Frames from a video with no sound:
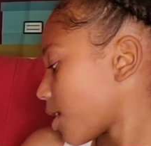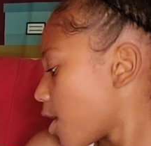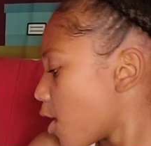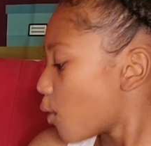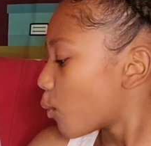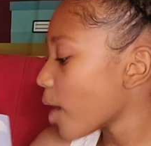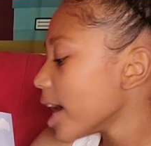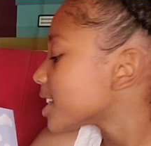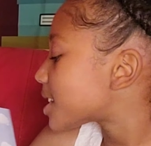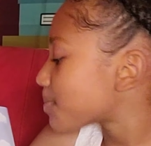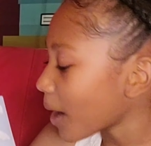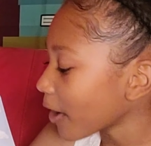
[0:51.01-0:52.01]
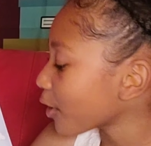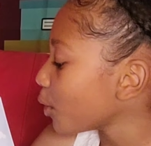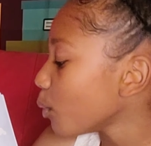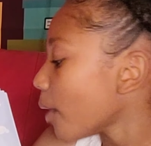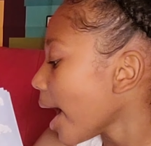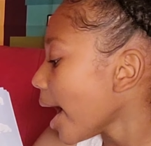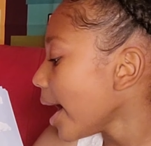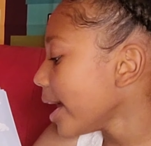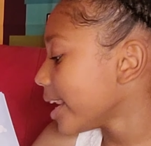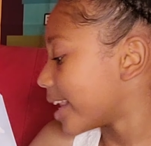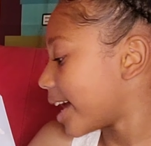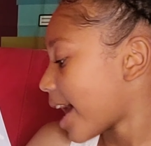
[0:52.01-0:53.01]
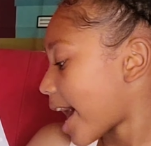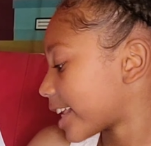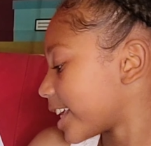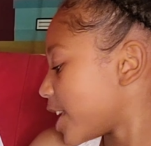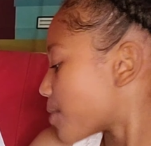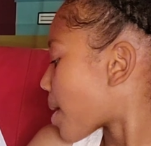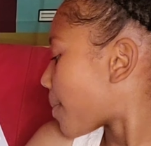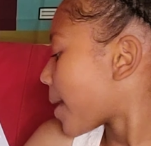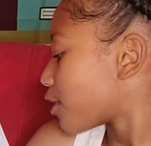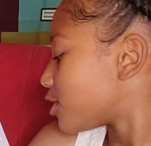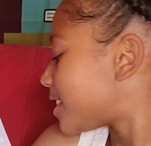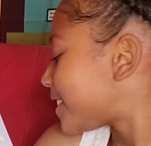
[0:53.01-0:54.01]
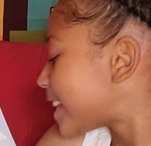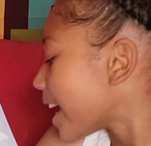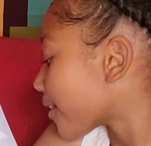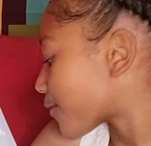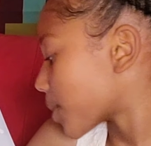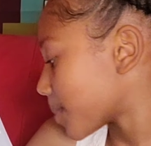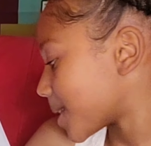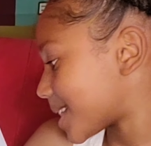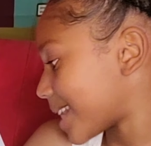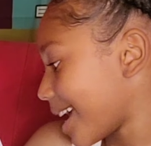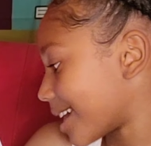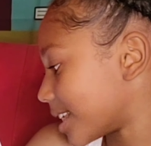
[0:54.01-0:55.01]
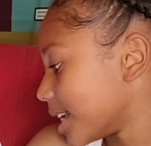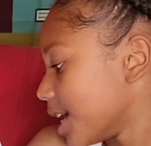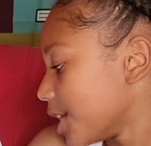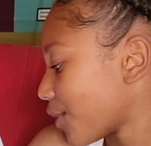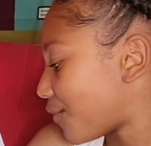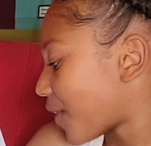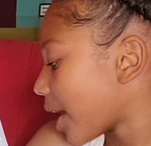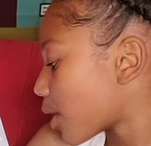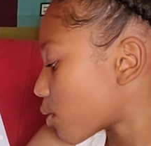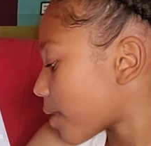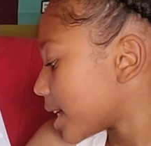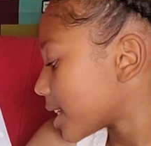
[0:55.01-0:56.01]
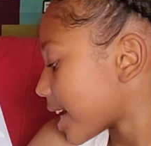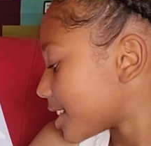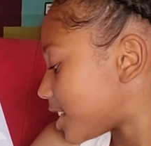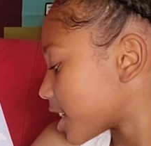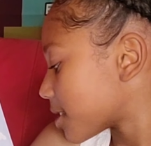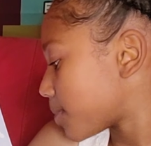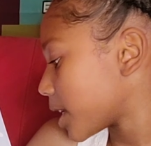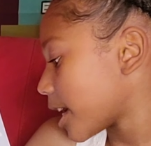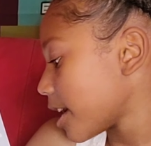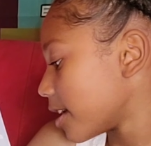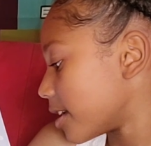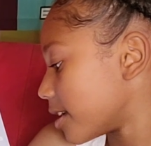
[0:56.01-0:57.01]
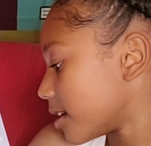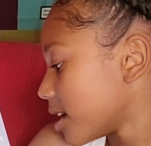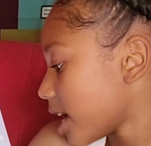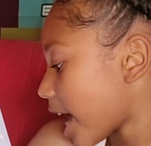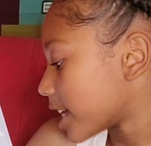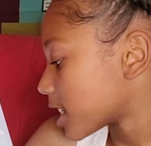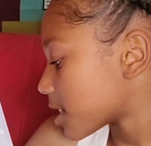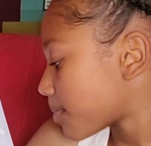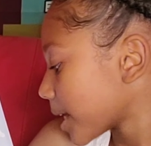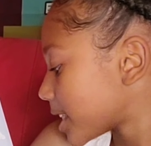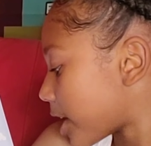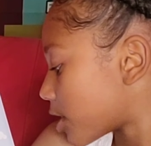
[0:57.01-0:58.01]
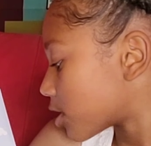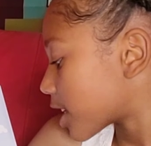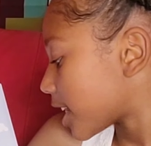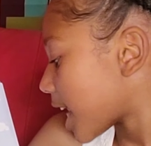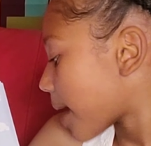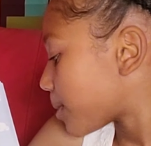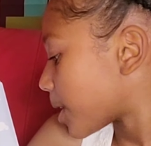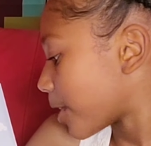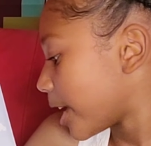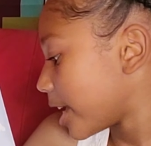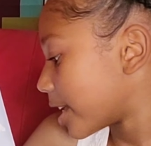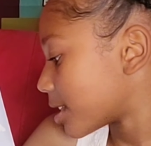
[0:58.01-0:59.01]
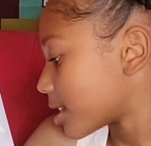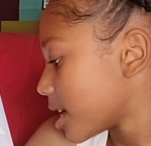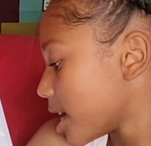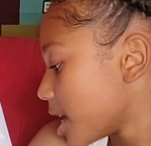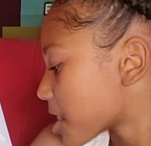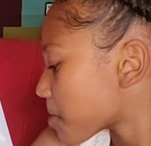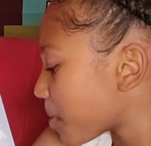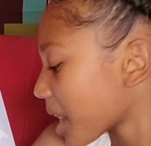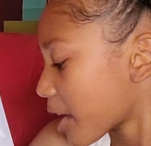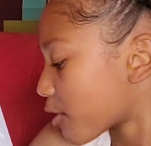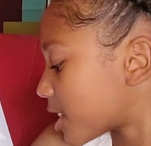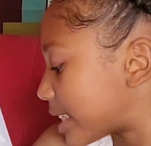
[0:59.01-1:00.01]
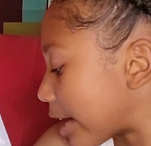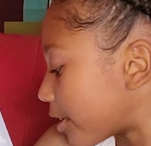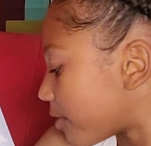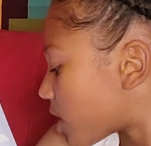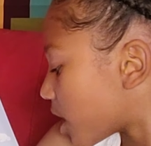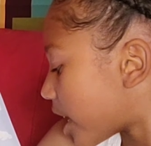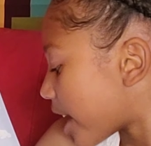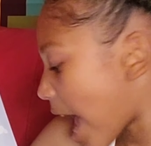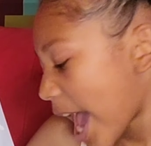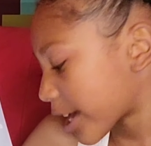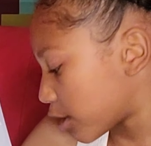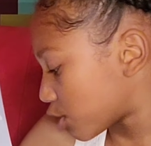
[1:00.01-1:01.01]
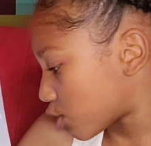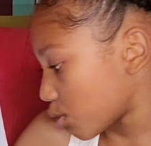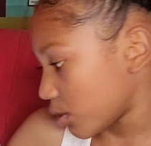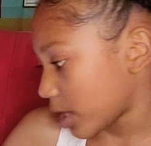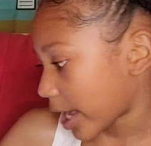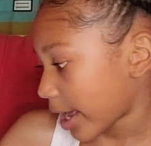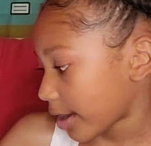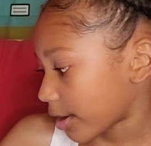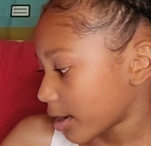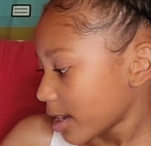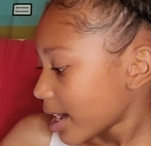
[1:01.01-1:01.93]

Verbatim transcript: Run, Sparkle, run! I can hear my parents chant from the stand. The final race has just begun. As the spectators clap their hands, the blaring sound of the gun echoes through the air.